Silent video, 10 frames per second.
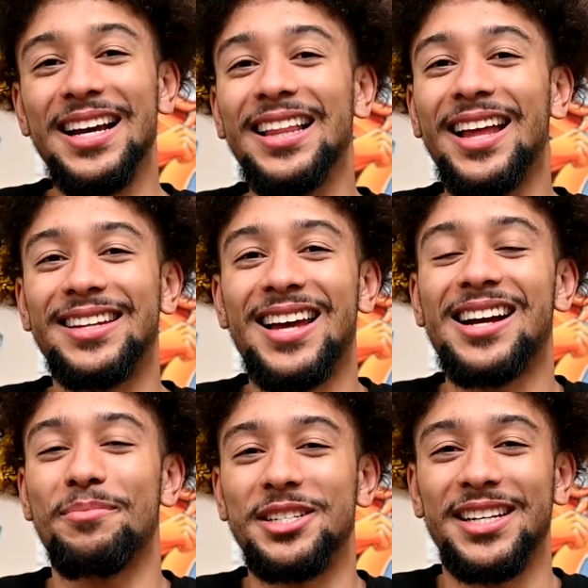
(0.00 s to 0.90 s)
Like,
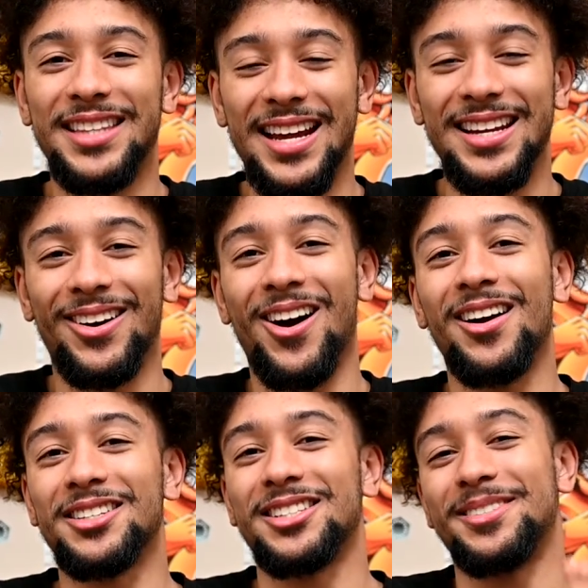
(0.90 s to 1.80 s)
Takemichi hit that nigga hard
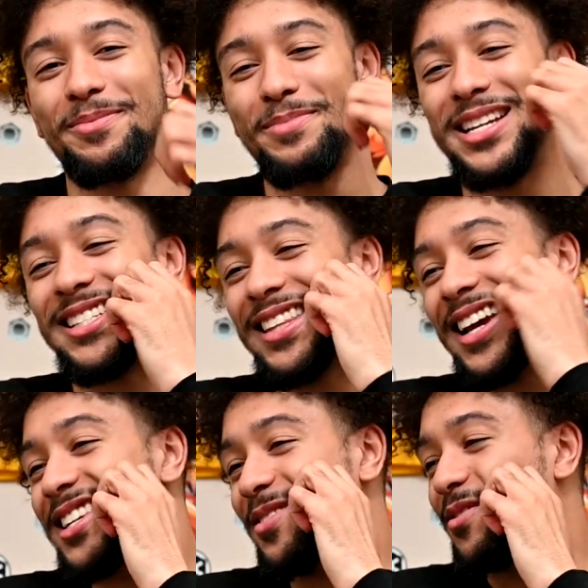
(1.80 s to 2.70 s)
as a bitch. And, like,
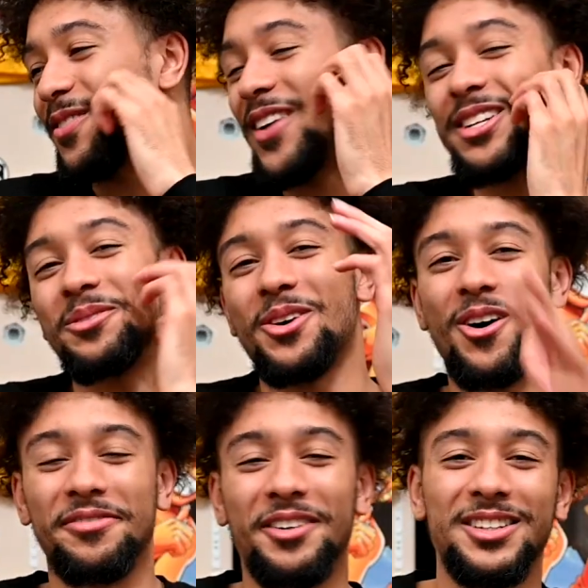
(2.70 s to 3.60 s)
his face was
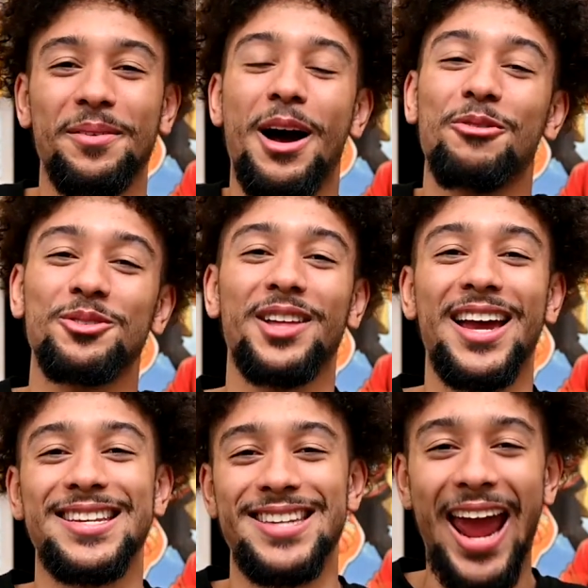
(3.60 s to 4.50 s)
all fucked up. I was
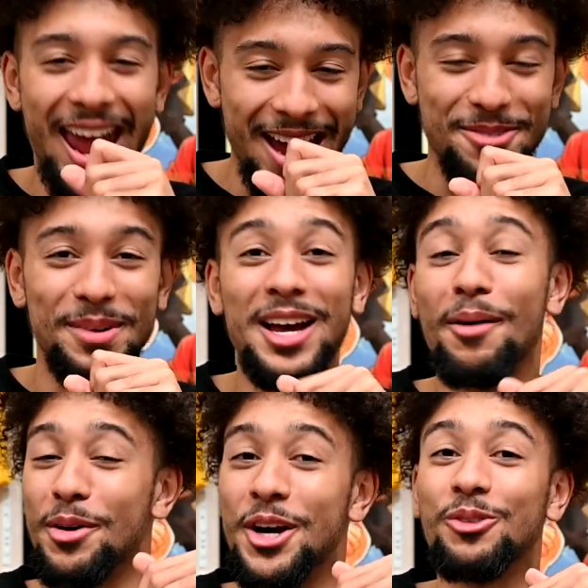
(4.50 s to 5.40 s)
like, damn.
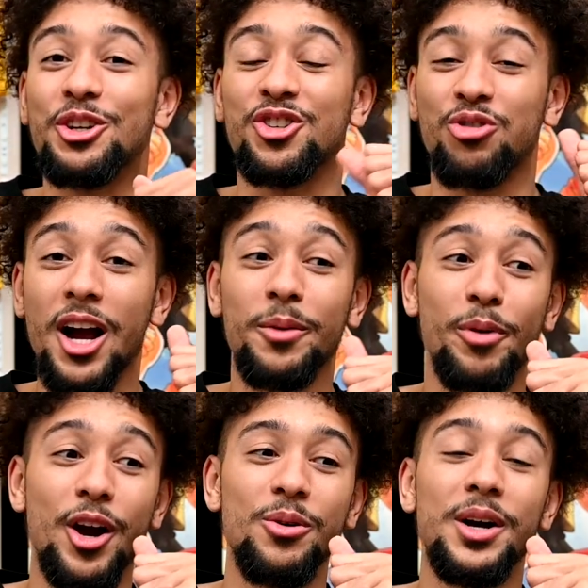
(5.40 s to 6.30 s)
But no, the truck,
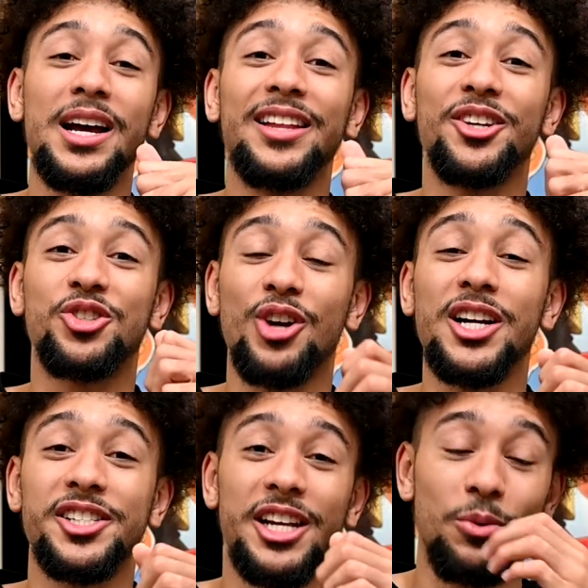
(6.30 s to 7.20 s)
bro, the truck
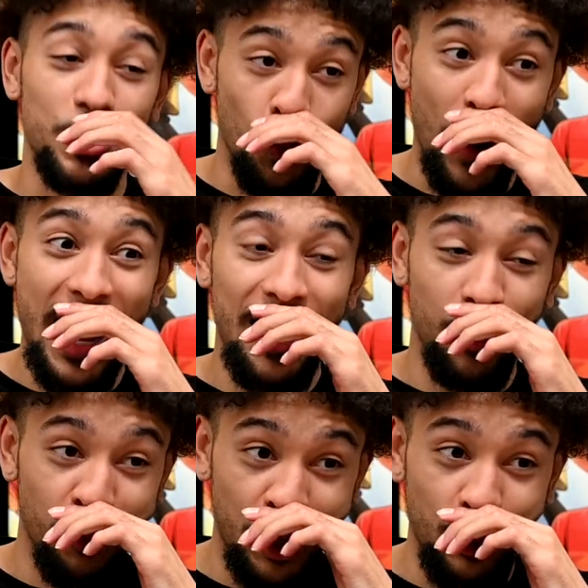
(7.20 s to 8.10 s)
shit was
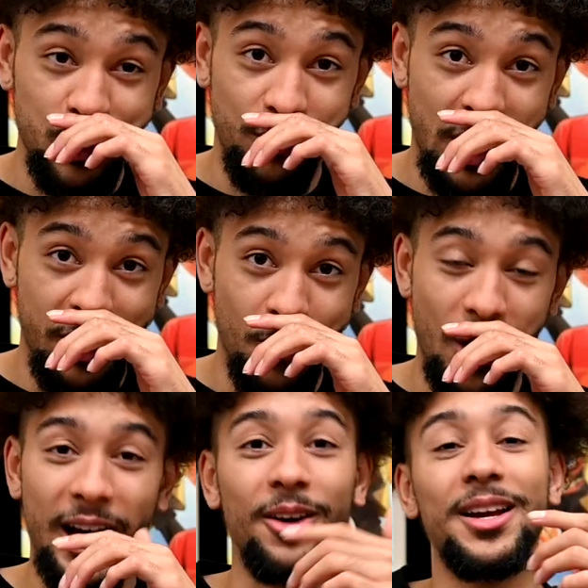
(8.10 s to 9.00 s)
wild, bro. It was very
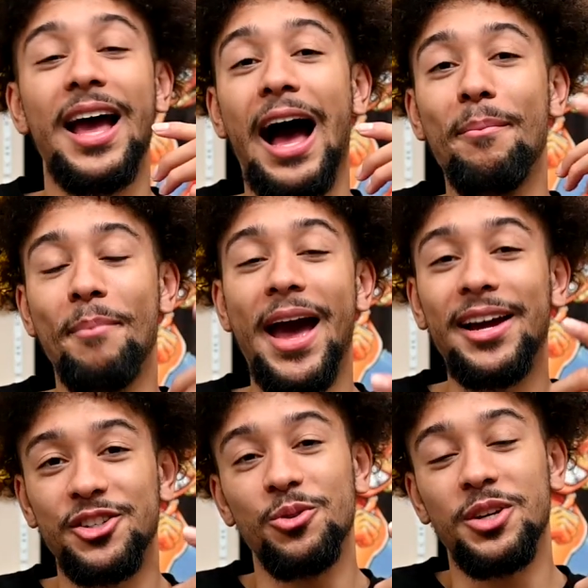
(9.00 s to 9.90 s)
wild. I'm
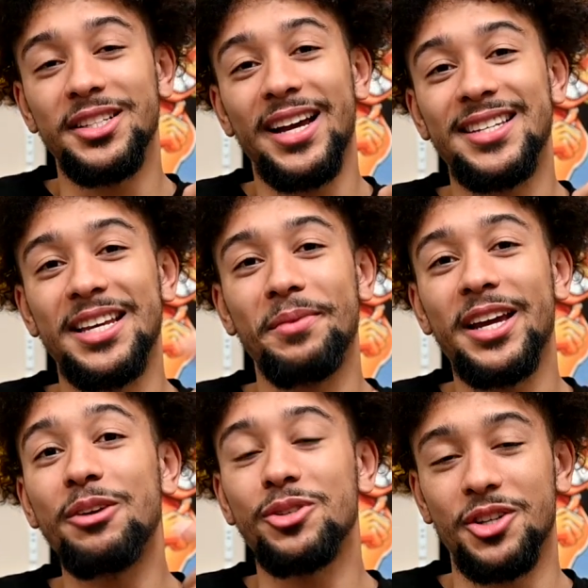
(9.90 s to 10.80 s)
mad too, because, like, it seemed like
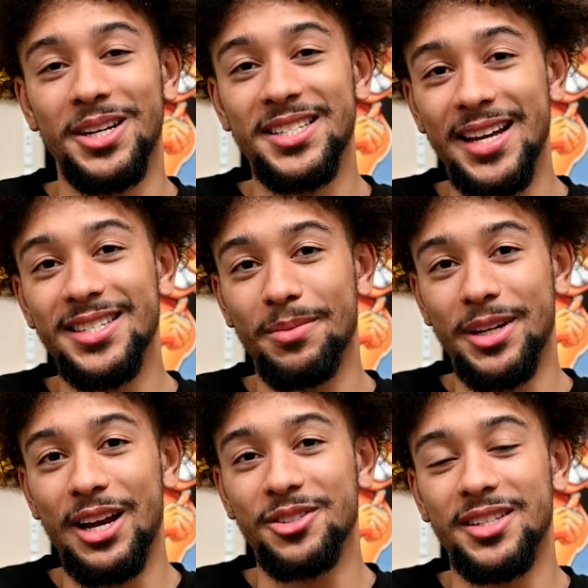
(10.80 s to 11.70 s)
he was gonna say
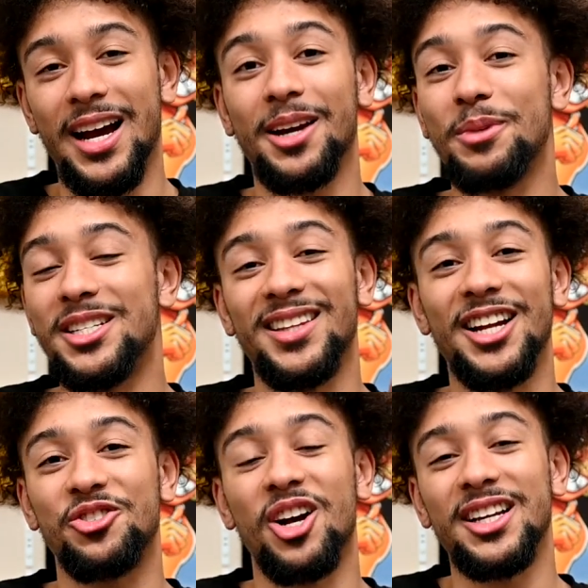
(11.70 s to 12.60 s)
something else to Takemichi, and that
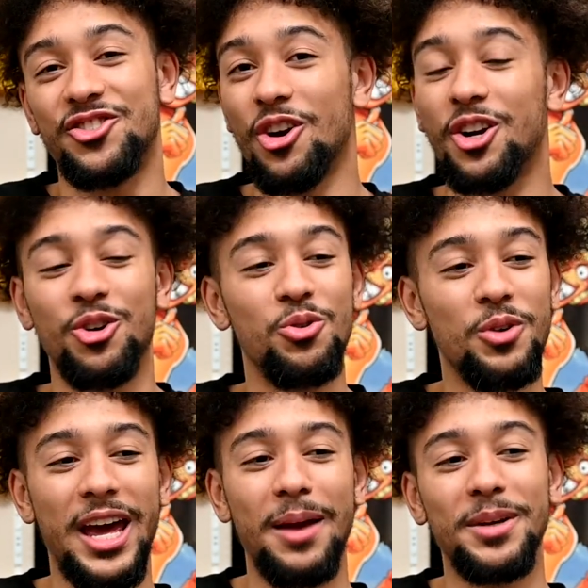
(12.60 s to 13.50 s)
truck Truck-kun
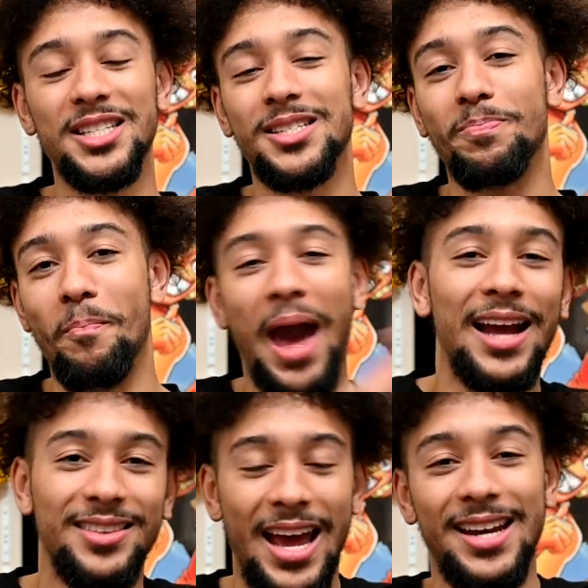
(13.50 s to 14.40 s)
came and
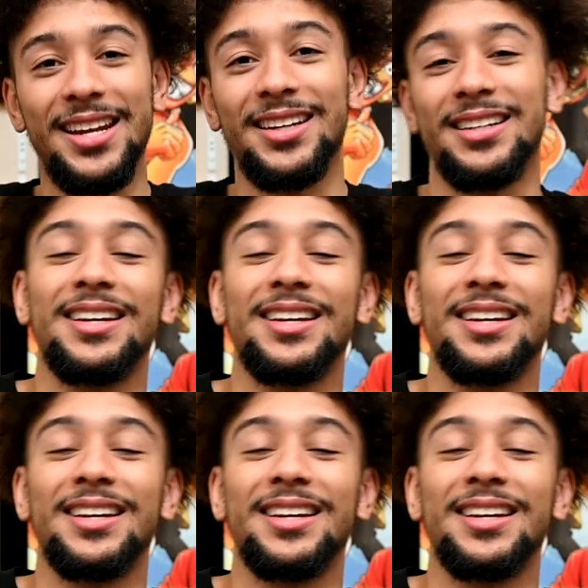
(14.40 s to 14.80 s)
smacked that nigga,